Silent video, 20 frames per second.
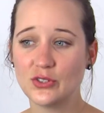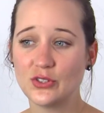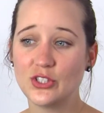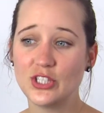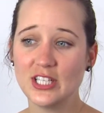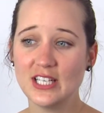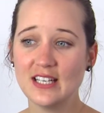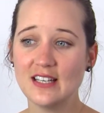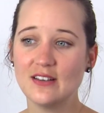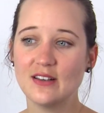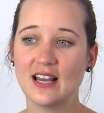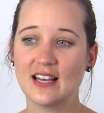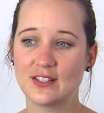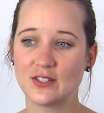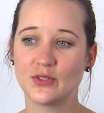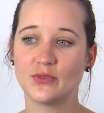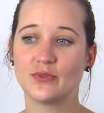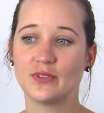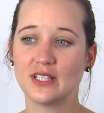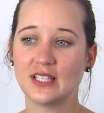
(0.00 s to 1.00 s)
GE
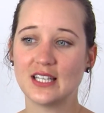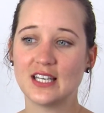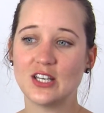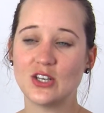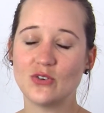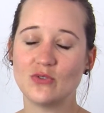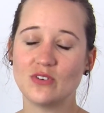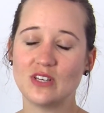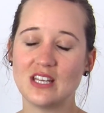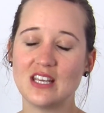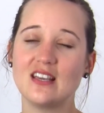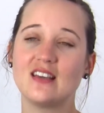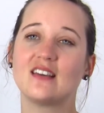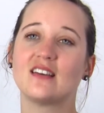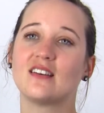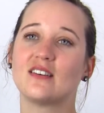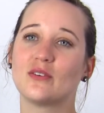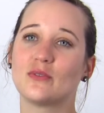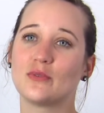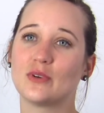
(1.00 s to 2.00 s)
has a really
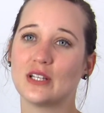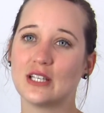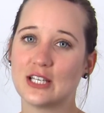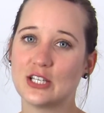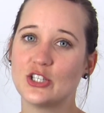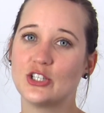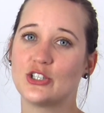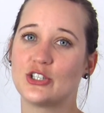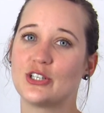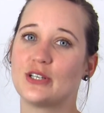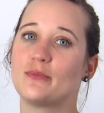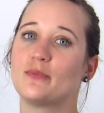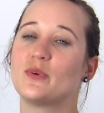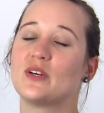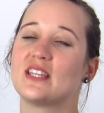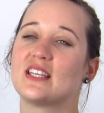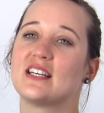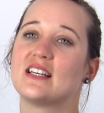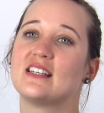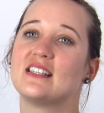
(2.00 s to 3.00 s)
unique relationship
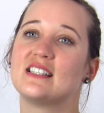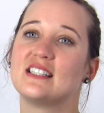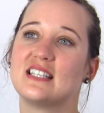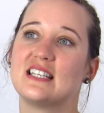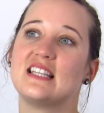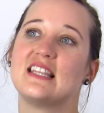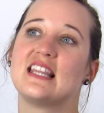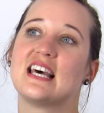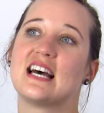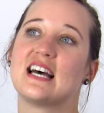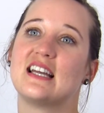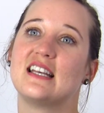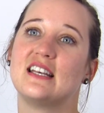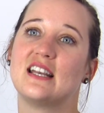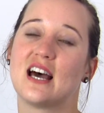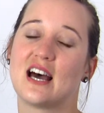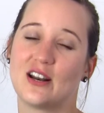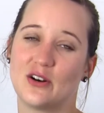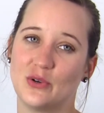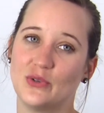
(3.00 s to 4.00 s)
with us in that
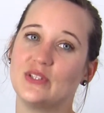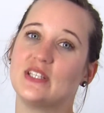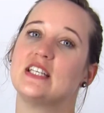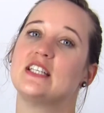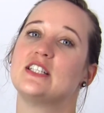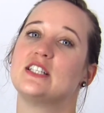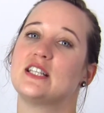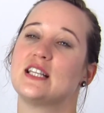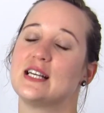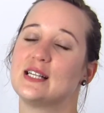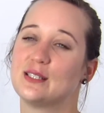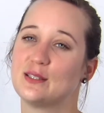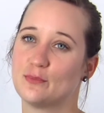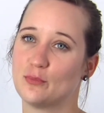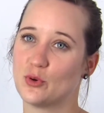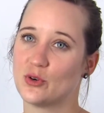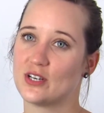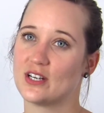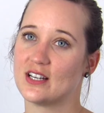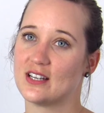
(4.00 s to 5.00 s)
not only do they
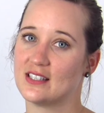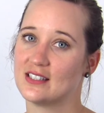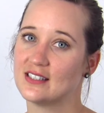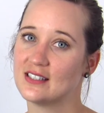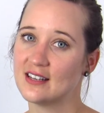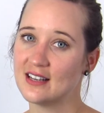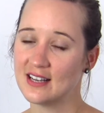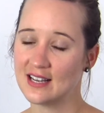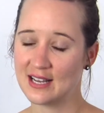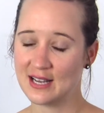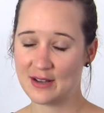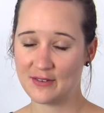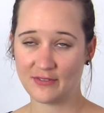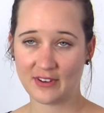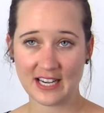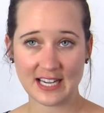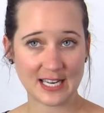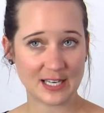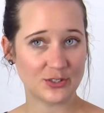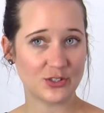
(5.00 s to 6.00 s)
support us
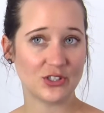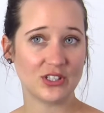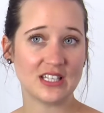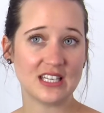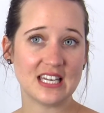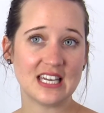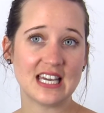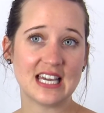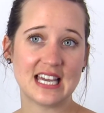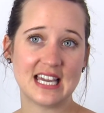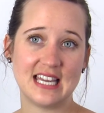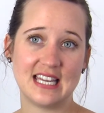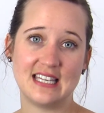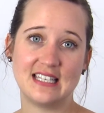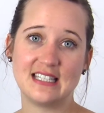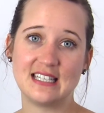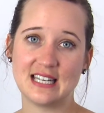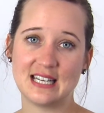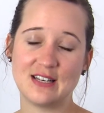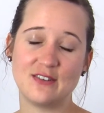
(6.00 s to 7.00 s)
financially
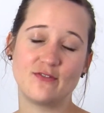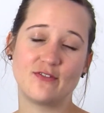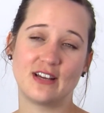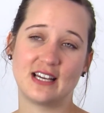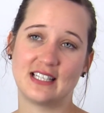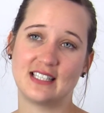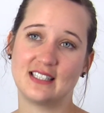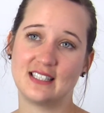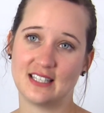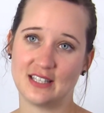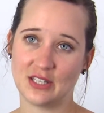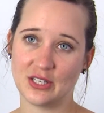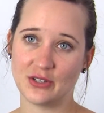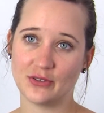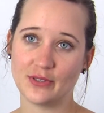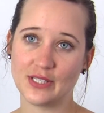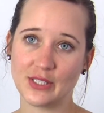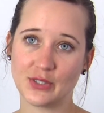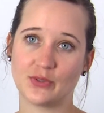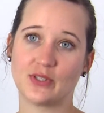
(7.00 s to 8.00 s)
and invest in
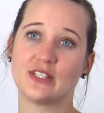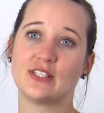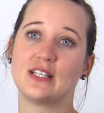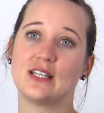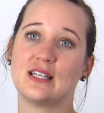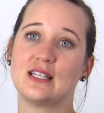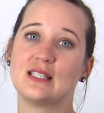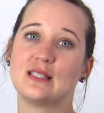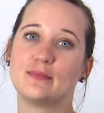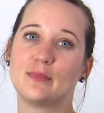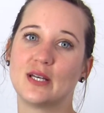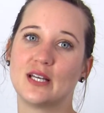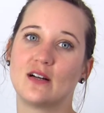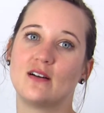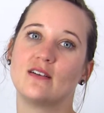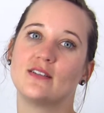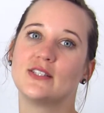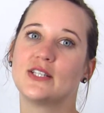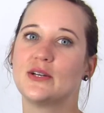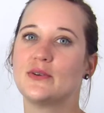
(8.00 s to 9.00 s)
their resources, but
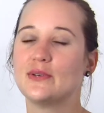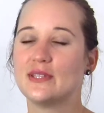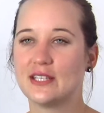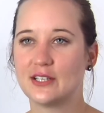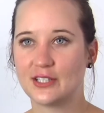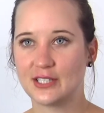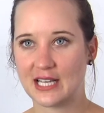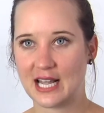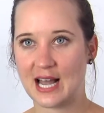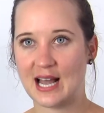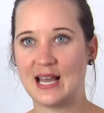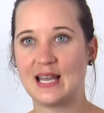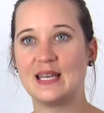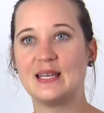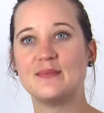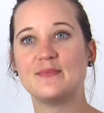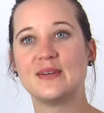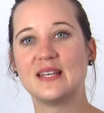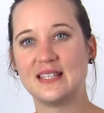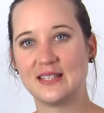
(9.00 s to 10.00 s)
also in their
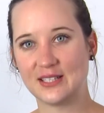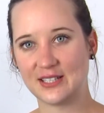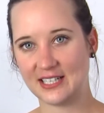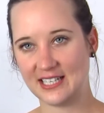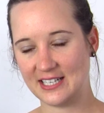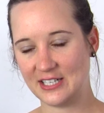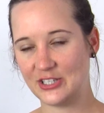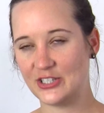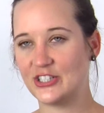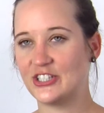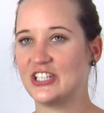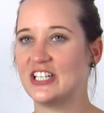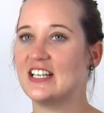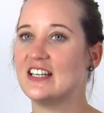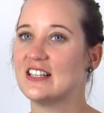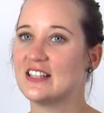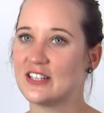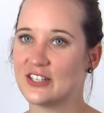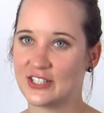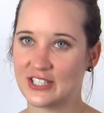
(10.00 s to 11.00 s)
time and their
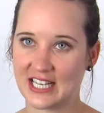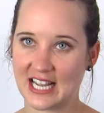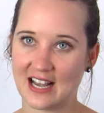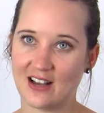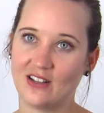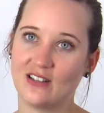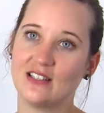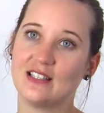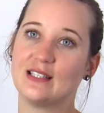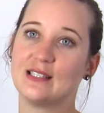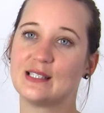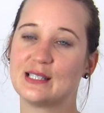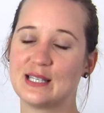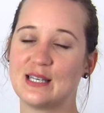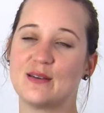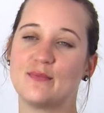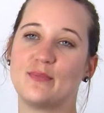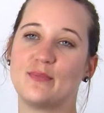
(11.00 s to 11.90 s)
energy, their talents, the